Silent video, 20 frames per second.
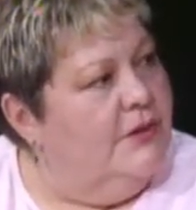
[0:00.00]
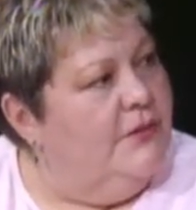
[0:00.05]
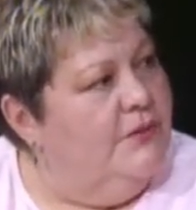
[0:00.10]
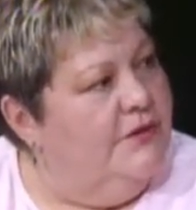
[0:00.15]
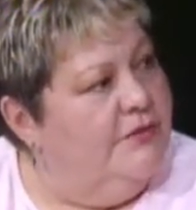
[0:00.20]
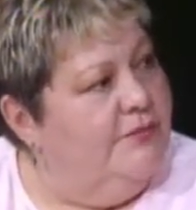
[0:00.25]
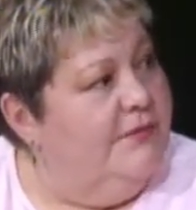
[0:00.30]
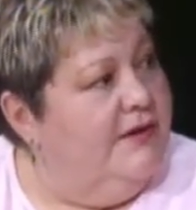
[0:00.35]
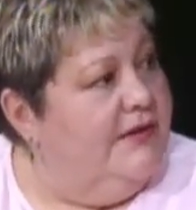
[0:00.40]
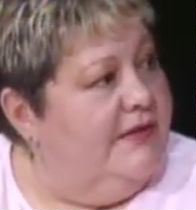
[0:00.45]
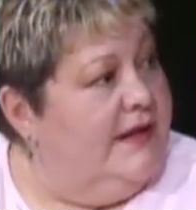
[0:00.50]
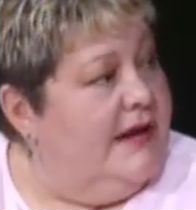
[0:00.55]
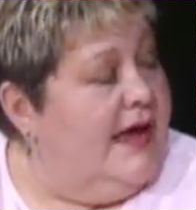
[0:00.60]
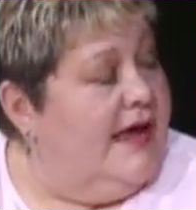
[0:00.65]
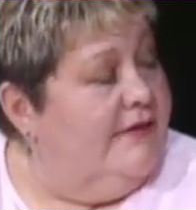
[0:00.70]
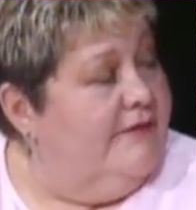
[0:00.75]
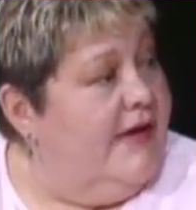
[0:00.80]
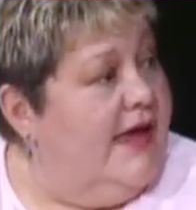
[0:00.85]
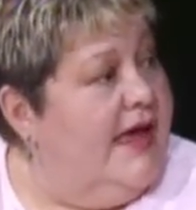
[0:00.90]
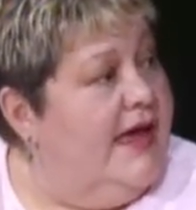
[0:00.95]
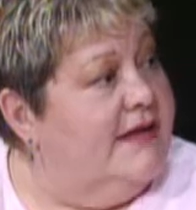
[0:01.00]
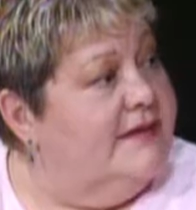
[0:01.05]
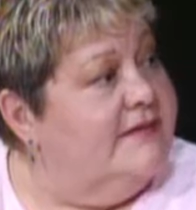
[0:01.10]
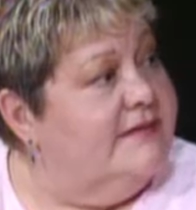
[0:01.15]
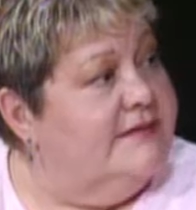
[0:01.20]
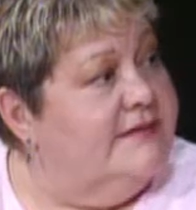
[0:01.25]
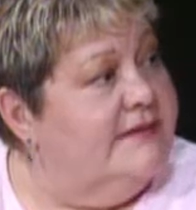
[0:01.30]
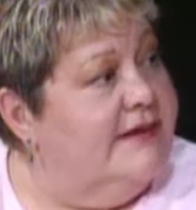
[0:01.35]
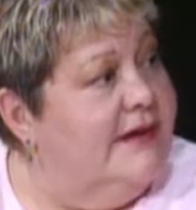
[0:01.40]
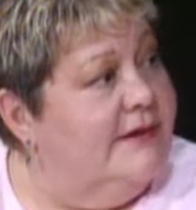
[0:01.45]
with me that I've had
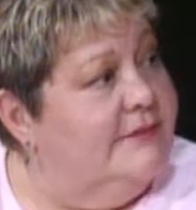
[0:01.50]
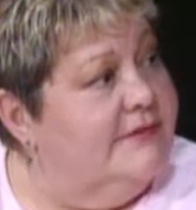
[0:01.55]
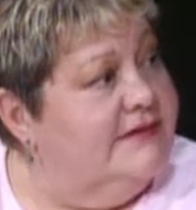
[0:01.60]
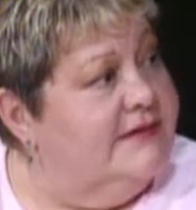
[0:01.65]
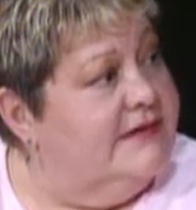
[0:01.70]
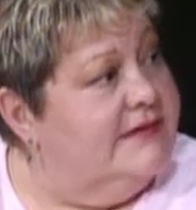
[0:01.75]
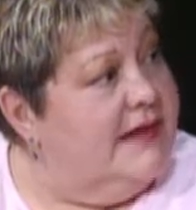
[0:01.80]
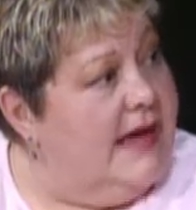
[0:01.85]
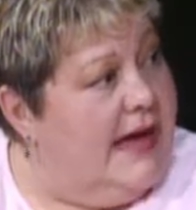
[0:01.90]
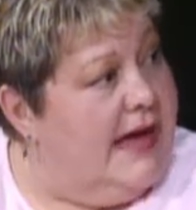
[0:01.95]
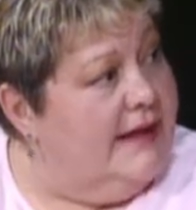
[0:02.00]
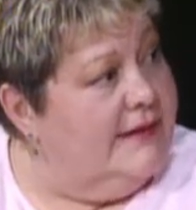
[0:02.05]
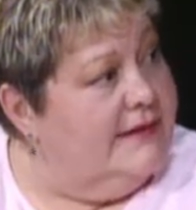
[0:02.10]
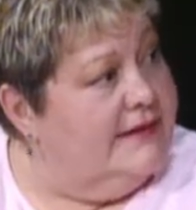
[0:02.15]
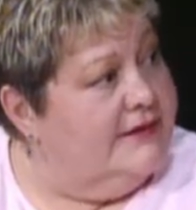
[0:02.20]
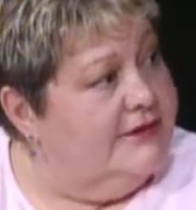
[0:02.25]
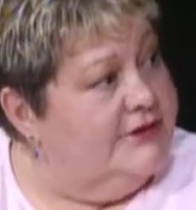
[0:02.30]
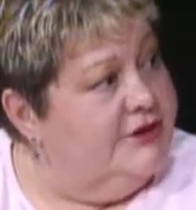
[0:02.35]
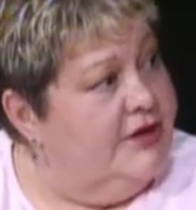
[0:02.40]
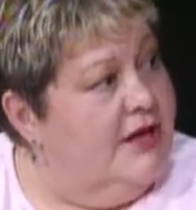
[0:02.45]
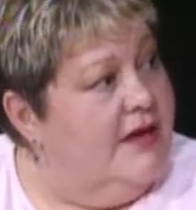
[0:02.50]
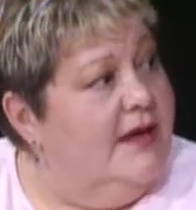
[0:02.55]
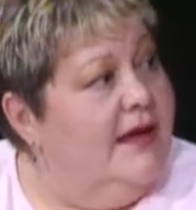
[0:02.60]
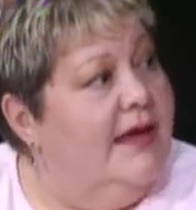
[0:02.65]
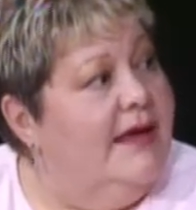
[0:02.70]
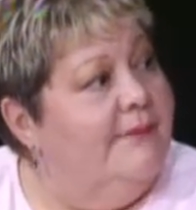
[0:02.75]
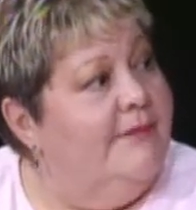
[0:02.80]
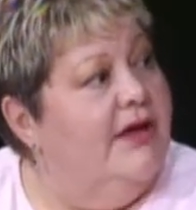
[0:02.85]
since I was in college, mm-hmm.